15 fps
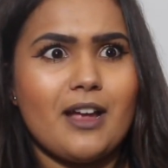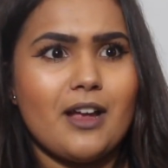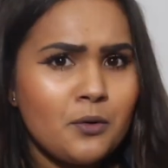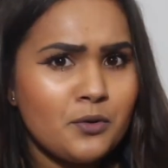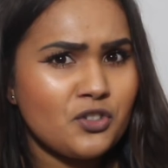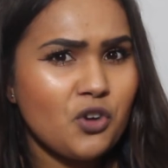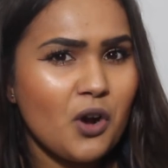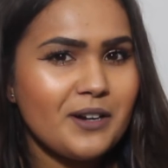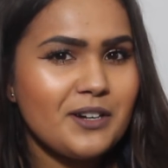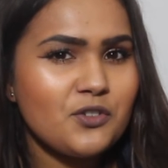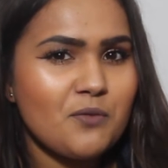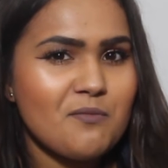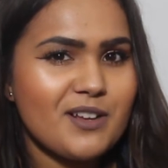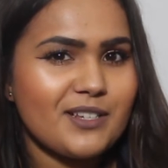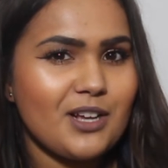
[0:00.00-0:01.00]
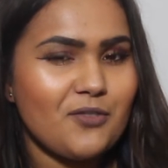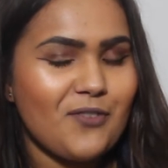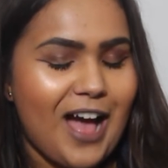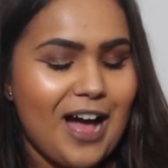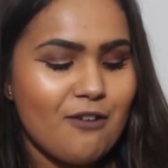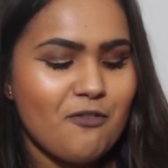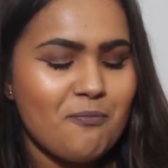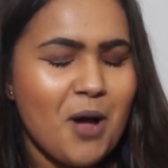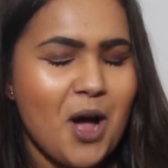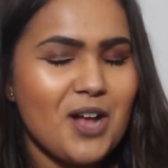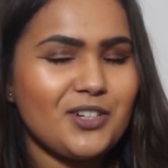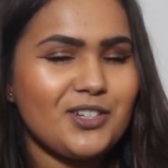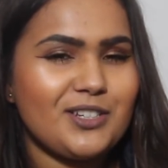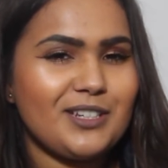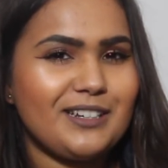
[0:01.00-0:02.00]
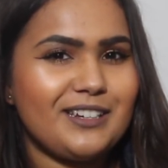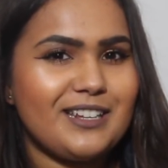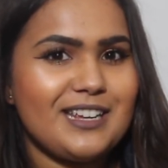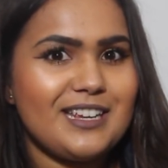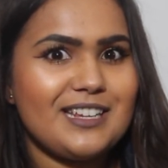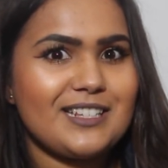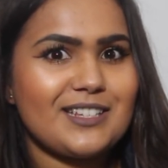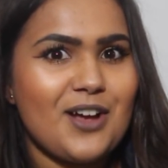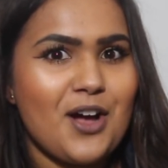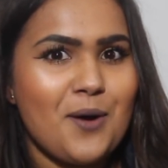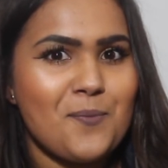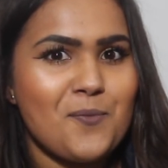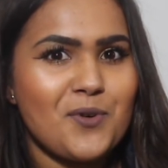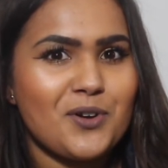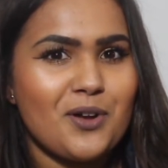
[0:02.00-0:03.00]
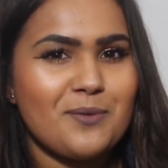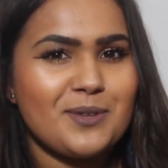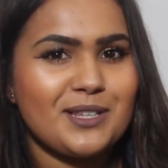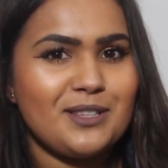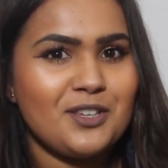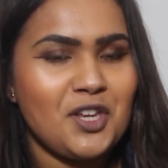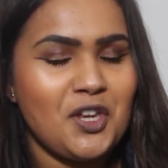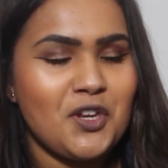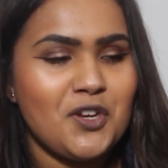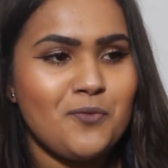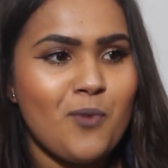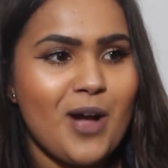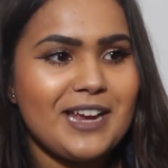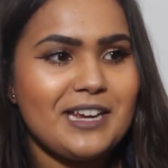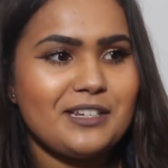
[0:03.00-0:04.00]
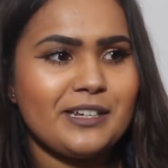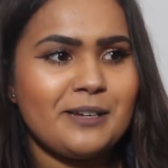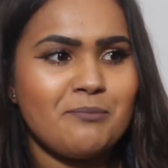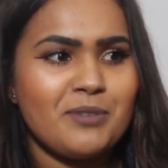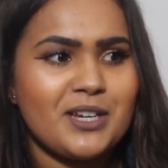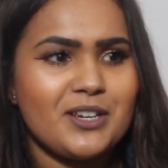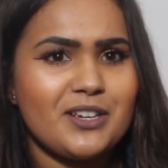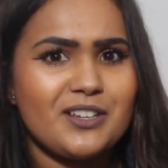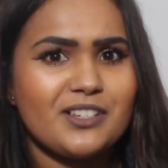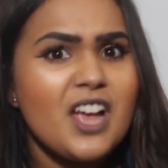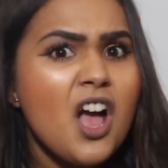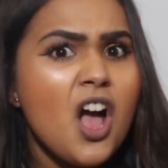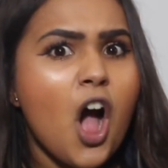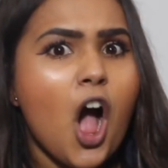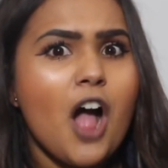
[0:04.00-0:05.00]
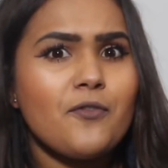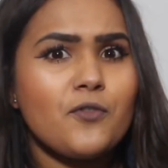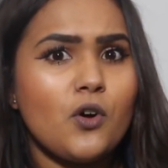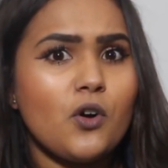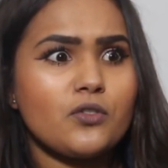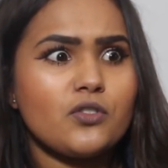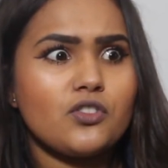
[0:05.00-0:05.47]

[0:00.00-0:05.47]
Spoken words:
I was trying to talk myself out of purchasing these when I was in the queue waiting, because I've got